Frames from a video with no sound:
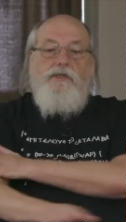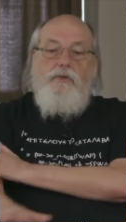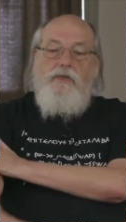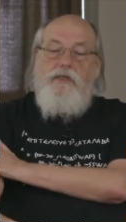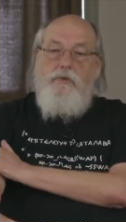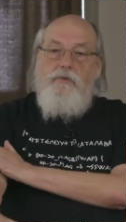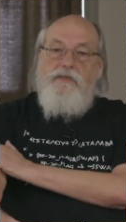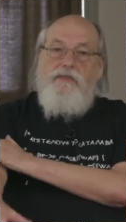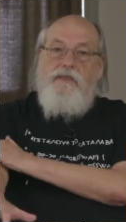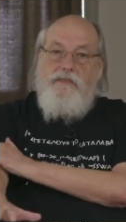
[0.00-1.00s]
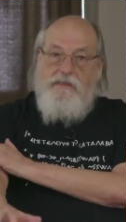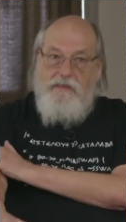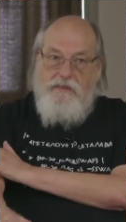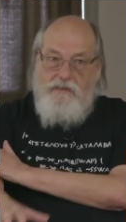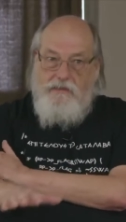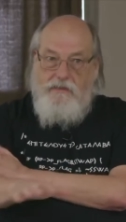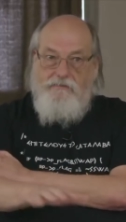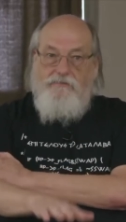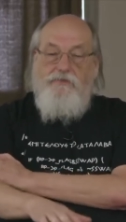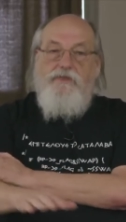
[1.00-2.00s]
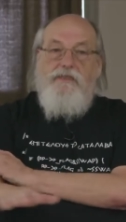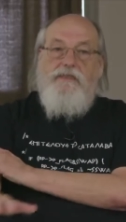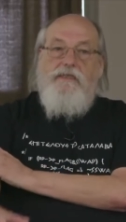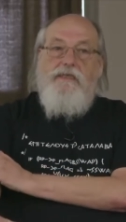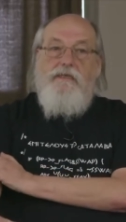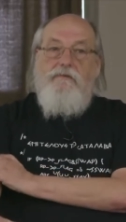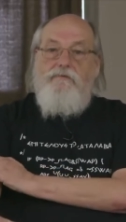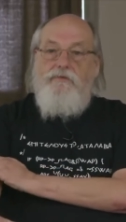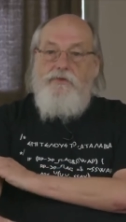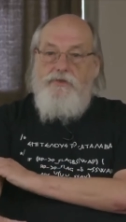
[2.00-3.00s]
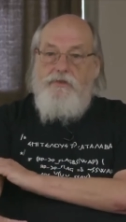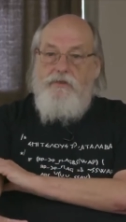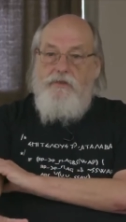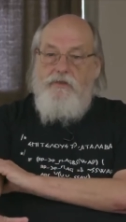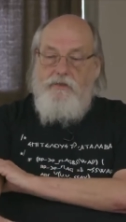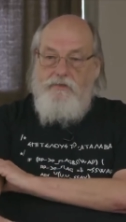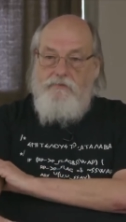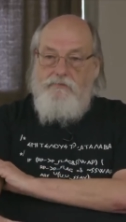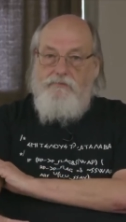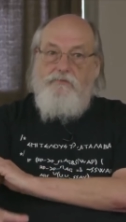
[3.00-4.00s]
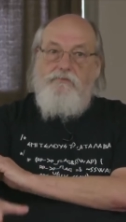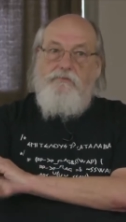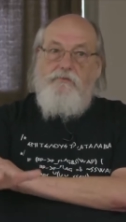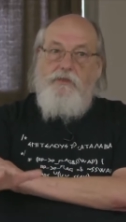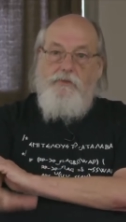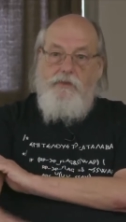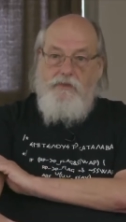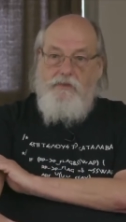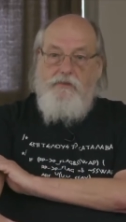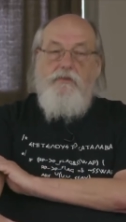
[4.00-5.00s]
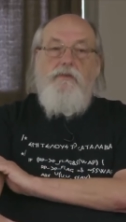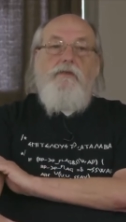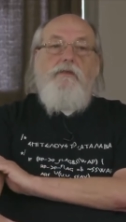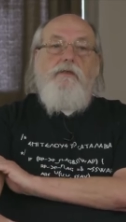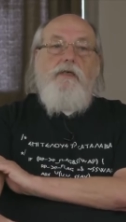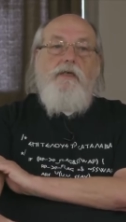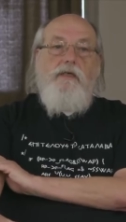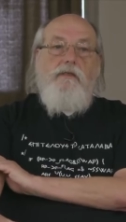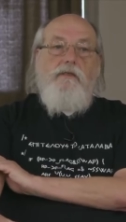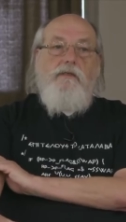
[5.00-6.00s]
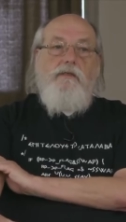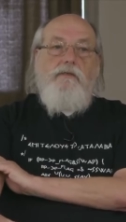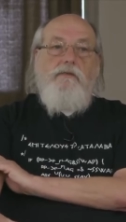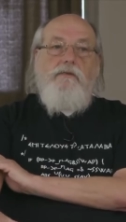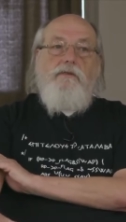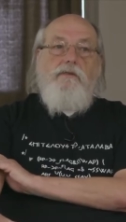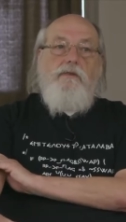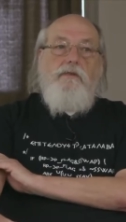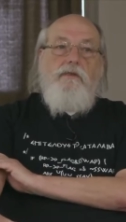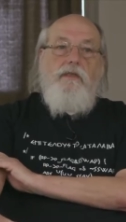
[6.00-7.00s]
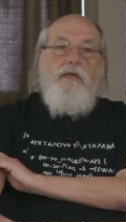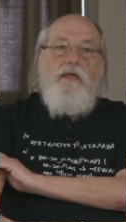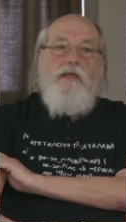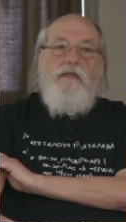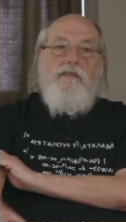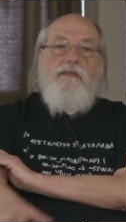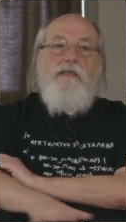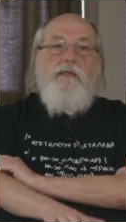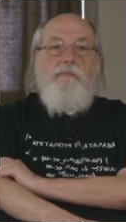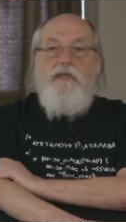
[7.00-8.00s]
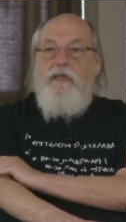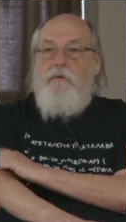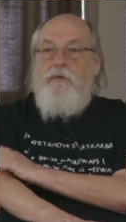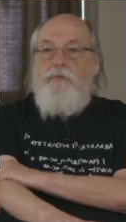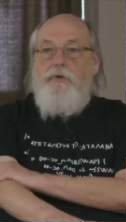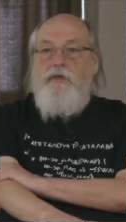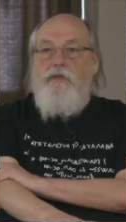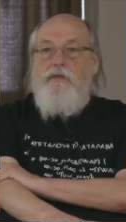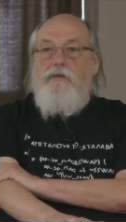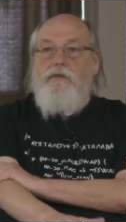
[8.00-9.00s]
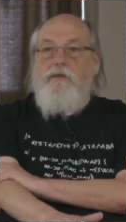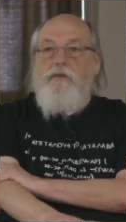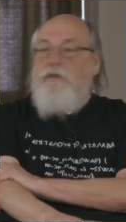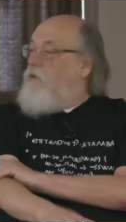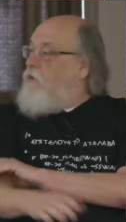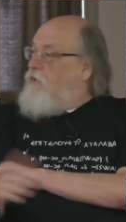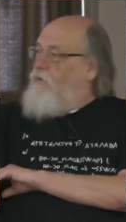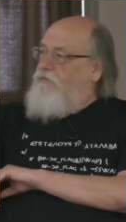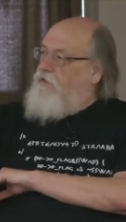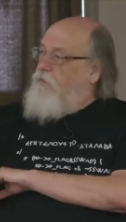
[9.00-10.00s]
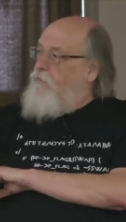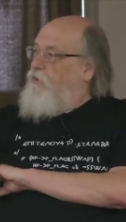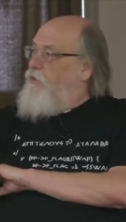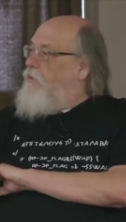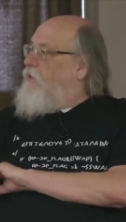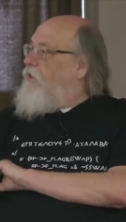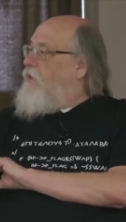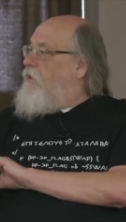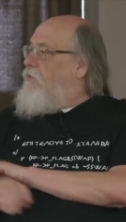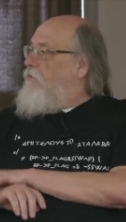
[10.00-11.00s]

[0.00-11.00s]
so then there was uh, the first C version of Unix. And, uh, and C became a pretty, you had something to do with C, didn't you?